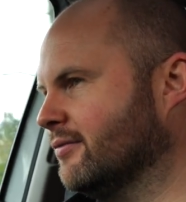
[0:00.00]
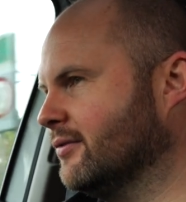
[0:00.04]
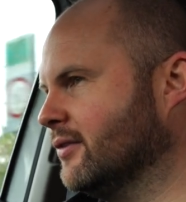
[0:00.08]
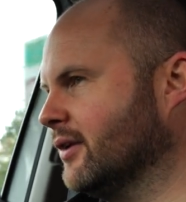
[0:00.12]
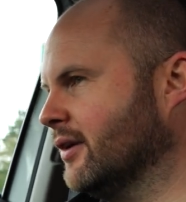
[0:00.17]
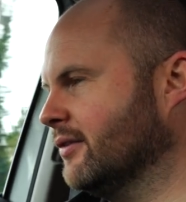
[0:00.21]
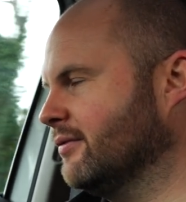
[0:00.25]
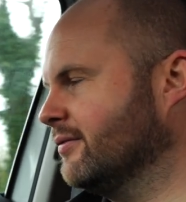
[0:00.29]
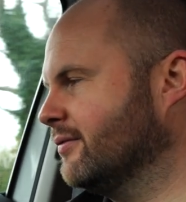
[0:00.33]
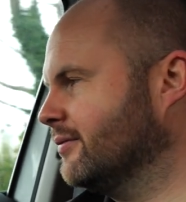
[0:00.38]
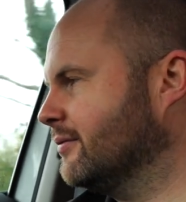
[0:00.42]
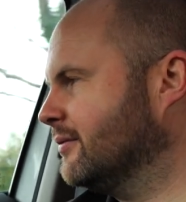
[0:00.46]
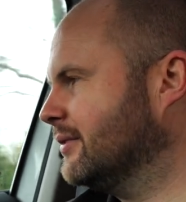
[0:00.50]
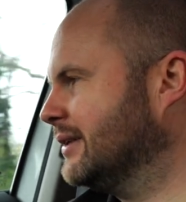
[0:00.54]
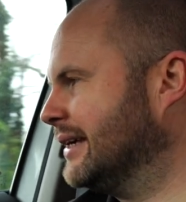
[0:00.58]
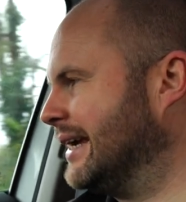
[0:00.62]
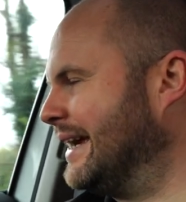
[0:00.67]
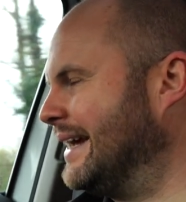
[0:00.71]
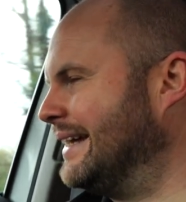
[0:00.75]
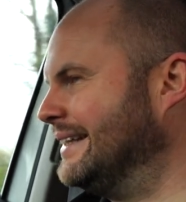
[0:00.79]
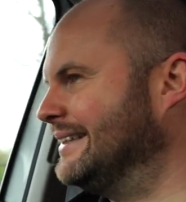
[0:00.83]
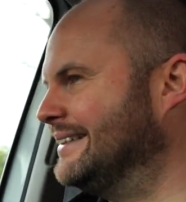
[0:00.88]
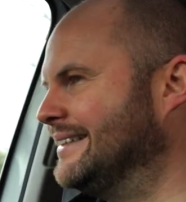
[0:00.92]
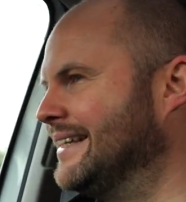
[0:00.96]
I
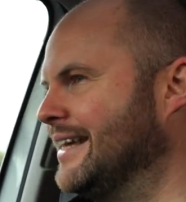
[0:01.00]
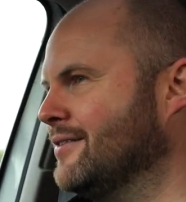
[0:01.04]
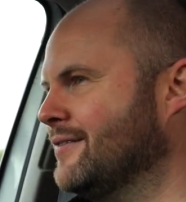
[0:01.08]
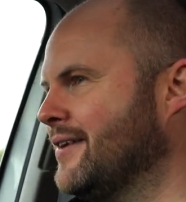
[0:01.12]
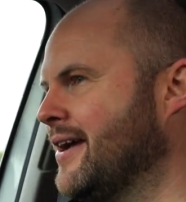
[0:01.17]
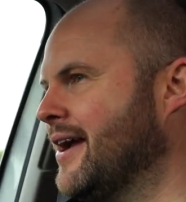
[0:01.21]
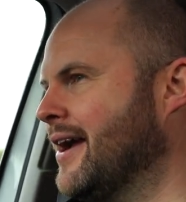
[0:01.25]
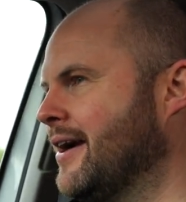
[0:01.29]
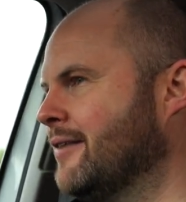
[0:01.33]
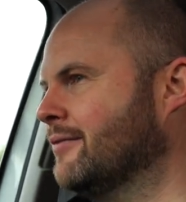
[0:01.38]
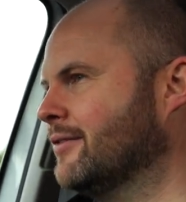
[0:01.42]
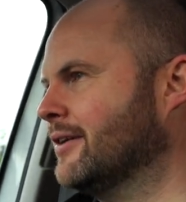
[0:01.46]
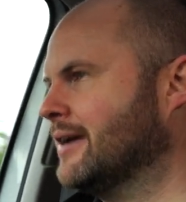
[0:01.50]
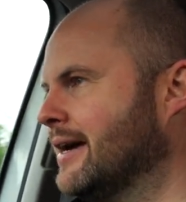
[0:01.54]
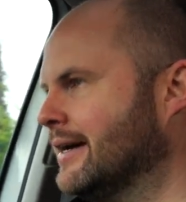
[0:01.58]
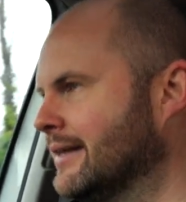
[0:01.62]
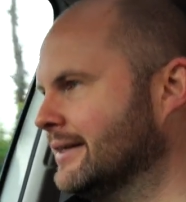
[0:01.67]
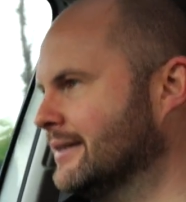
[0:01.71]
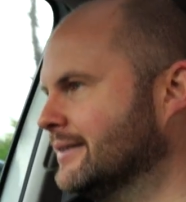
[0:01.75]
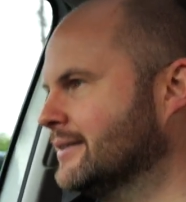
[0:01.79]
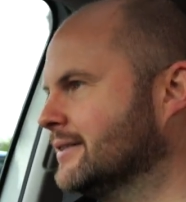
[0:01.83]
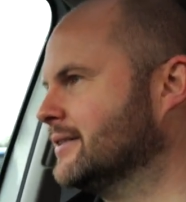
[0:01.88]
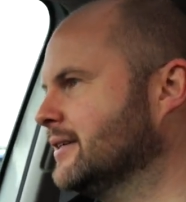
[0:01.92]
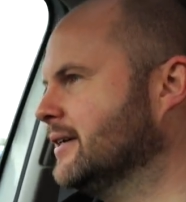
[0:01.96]
can't say I've ever had
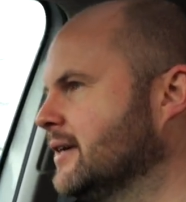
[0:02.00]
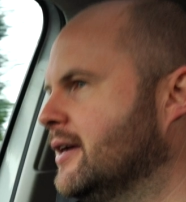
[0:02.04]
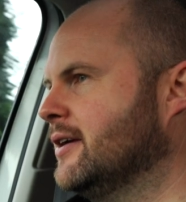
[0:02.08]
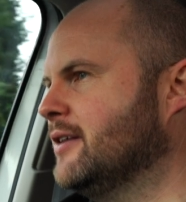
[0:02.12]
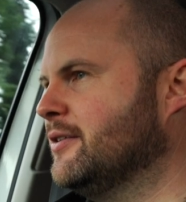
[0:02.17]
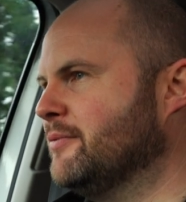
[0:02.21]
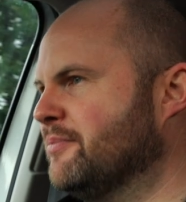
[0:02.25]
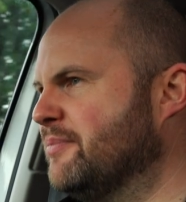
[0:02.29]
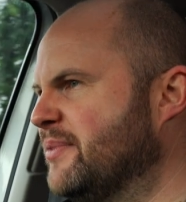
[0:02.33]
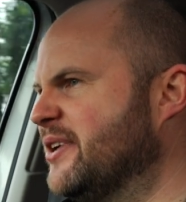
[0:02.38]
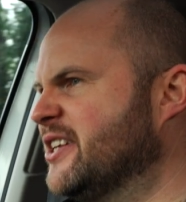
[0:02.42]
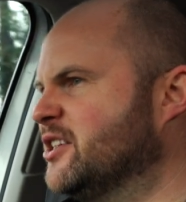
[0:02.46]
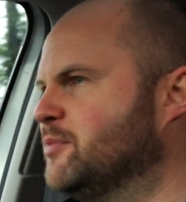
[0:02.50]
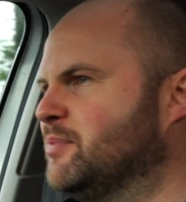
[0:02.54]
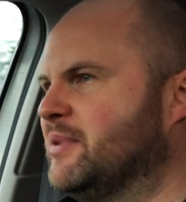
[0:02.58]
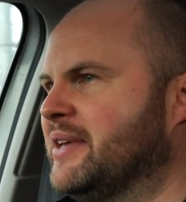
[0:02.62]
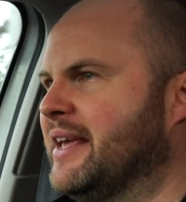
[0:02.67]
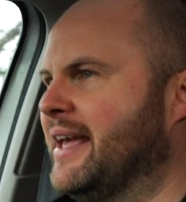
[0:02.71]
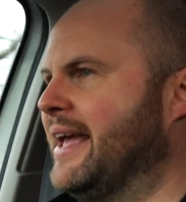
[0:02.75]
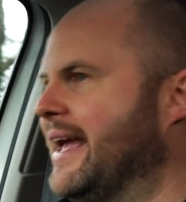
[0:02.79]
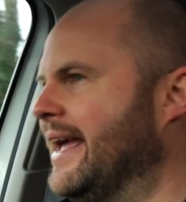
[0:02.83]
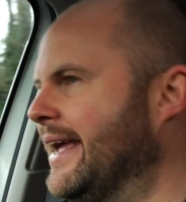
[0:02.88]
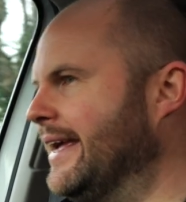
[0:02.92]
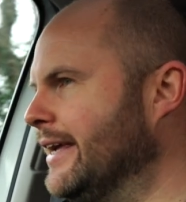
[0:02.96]
it
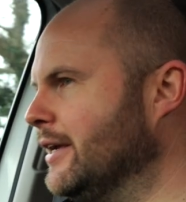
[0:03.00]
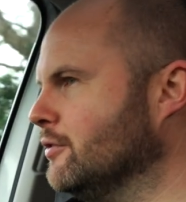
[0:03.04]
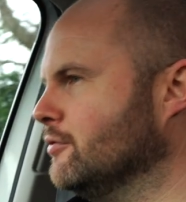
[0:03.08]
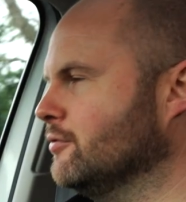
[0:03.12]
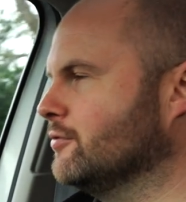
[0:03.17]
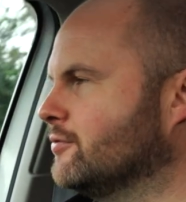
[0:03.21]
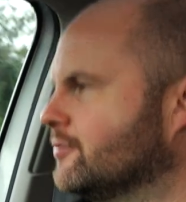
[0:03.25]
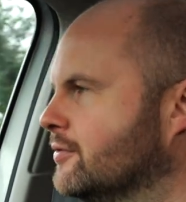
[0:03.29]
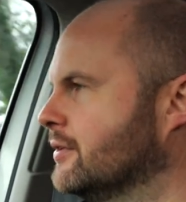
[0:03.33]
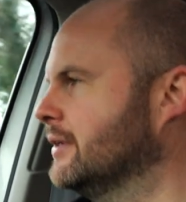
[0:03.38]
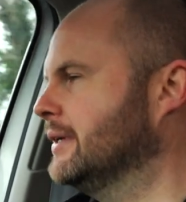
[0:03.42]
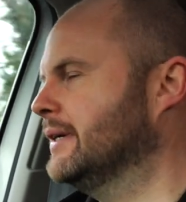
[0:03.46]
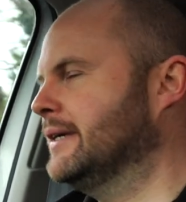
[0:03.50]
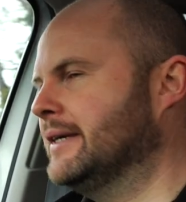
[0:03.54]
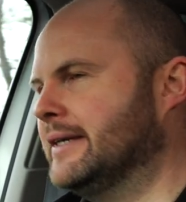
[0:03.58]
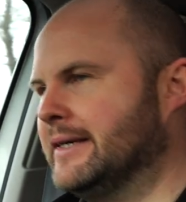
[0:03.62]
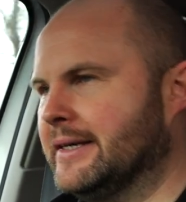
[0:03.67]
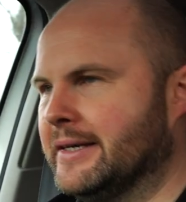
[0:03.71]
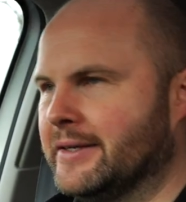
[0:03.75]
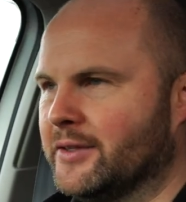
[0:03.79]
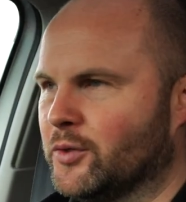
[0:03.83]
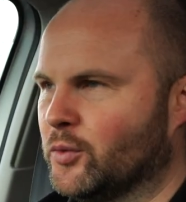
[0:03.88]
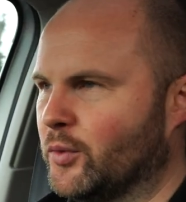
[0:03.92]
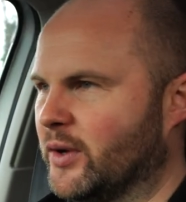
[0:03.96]
misbehave
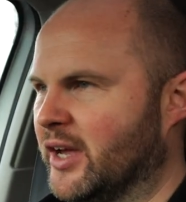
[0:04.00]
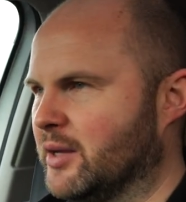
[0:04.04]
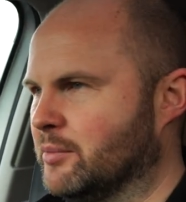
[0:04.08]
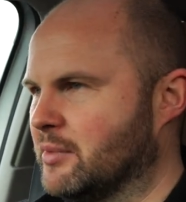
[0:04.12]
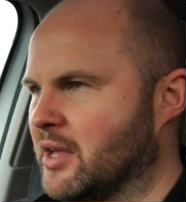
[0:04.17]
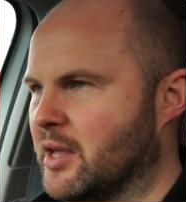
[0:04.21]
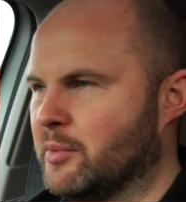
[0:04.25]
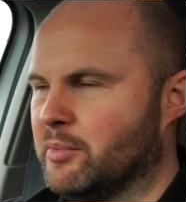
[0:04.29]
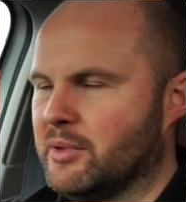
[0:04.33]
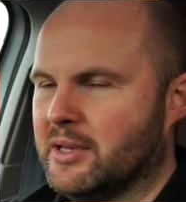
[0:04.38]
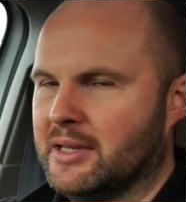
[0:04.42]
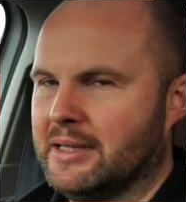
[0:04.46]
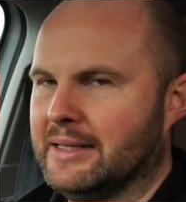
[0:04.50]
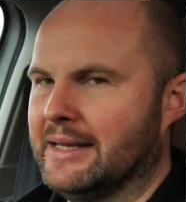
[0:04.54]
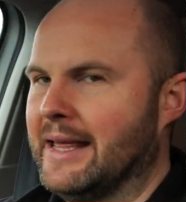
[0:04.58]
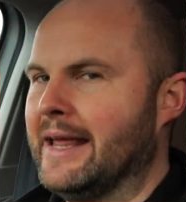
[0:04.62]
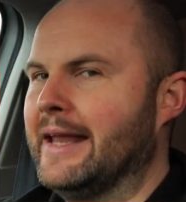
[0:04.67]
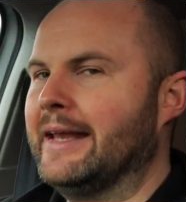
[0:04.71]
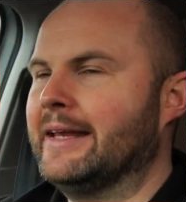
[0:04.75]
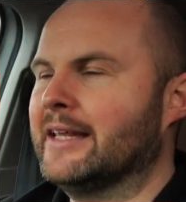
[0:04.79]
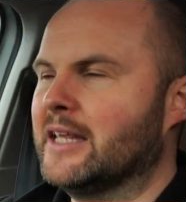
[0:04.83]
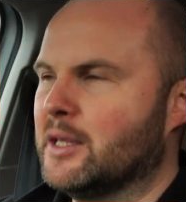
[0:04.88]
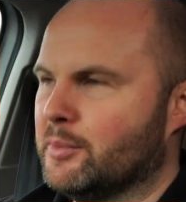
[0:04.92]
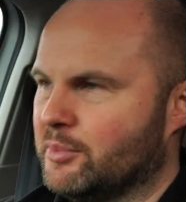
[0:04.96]
in the way maybe
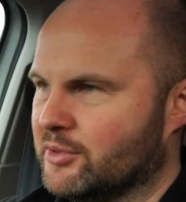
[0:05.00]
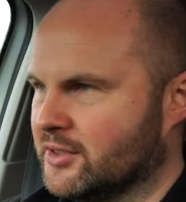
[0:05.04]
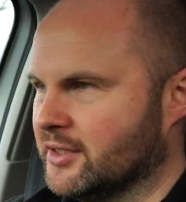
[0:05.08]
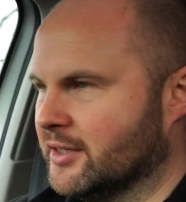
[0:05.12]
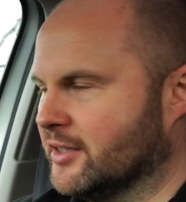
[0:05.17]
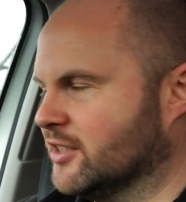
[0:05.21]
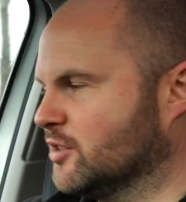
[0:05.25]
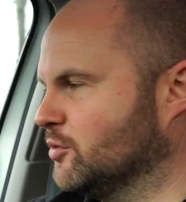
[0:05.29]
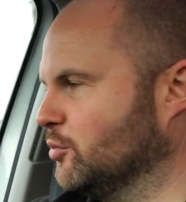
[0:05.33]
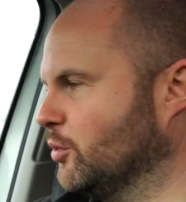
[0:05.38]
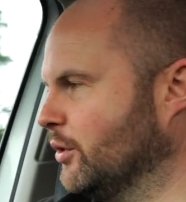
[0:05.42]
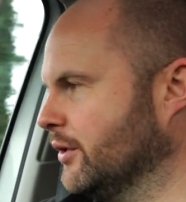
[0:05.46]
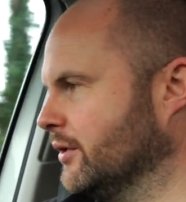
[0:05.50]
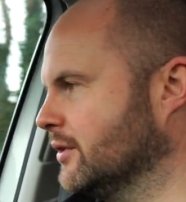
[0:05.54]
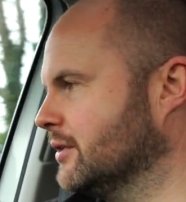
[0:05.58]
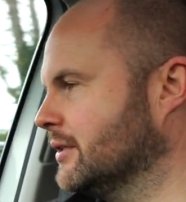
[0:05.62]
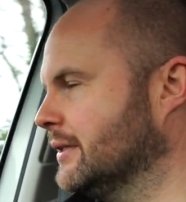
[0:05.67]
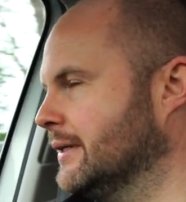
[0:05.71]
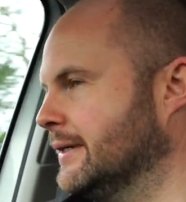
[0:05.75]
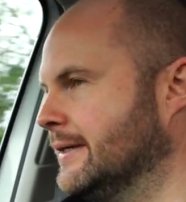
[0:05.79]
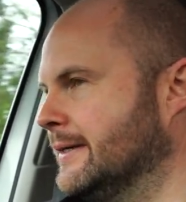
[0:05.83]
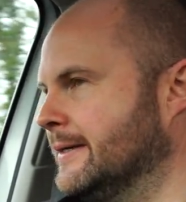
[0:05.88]
lane keep assist might.